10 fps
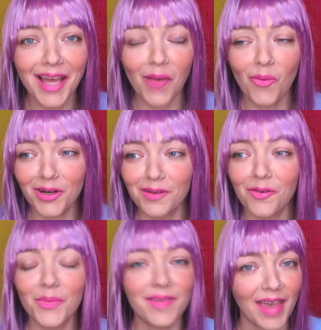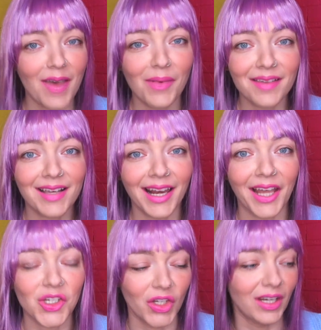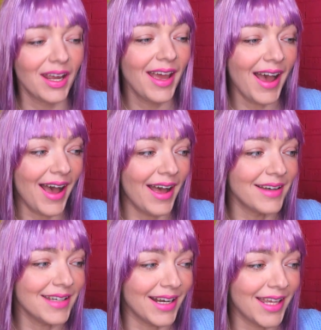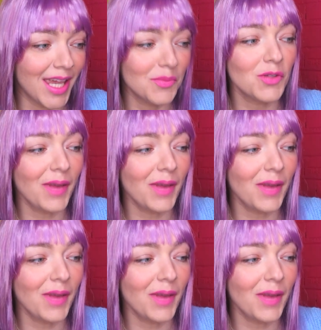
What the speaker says: that I wanted from this Care Bears collection, and it came